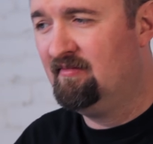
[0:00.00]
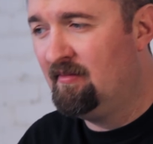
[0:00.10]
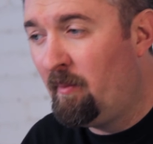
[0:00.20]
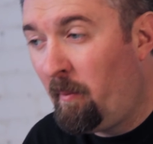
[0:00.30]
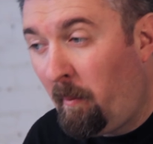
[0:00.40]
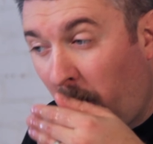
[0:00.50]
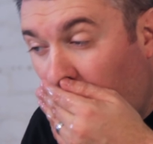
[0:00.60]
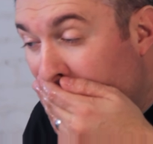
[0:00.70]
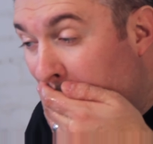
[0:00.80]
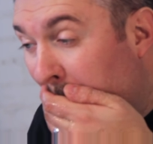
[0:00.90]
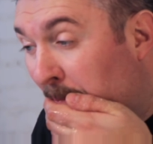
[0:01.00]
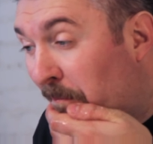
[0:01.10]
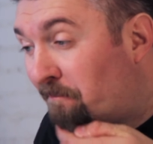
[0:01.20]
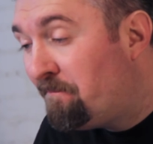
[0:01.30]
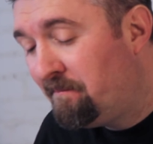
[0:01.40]
you know, uh,
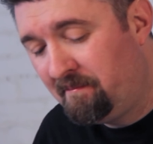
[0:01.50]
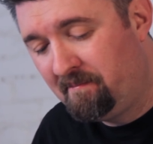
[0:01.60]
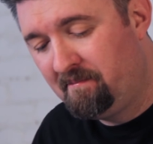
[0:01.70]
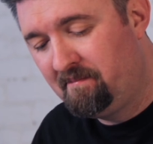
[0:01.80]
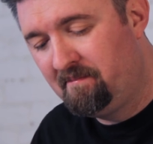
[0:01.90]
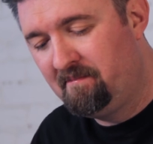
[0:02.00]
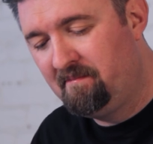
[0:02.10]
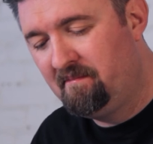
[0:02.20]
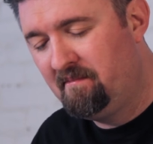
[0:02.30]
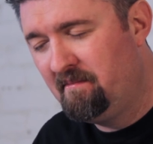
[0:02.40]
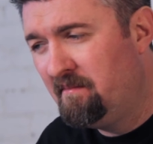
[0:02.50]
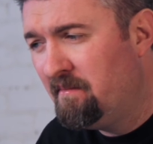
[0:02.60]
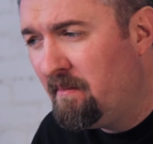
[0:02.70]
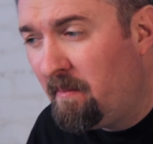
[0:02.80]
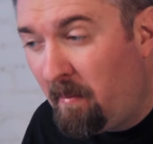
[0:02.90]
wear and tear starts
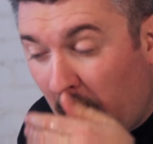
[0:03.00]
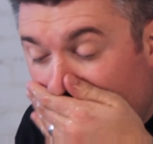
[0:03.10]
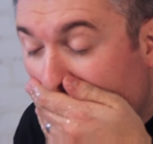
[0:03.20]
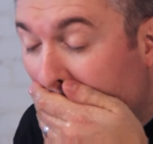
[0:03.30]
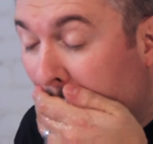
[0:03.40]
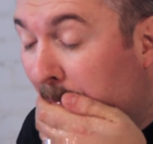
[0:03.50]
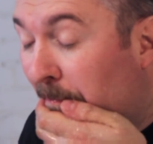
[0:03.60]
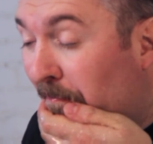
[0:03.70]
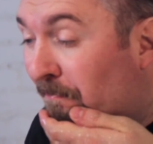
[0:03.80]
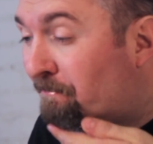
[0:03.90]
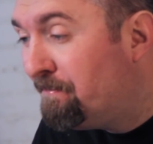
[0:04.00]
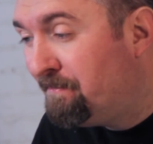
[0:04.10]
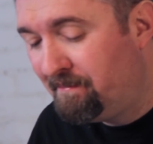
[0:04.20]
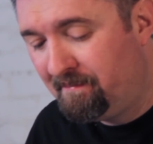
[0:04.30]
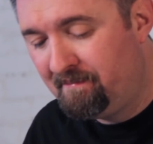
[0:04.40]
to really wreak some havoc on your
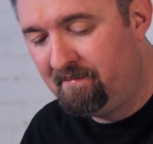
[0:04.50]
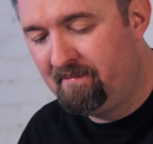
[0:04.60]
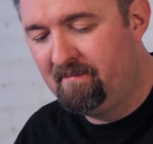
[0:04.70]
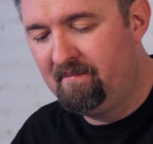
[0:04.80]
facial hair.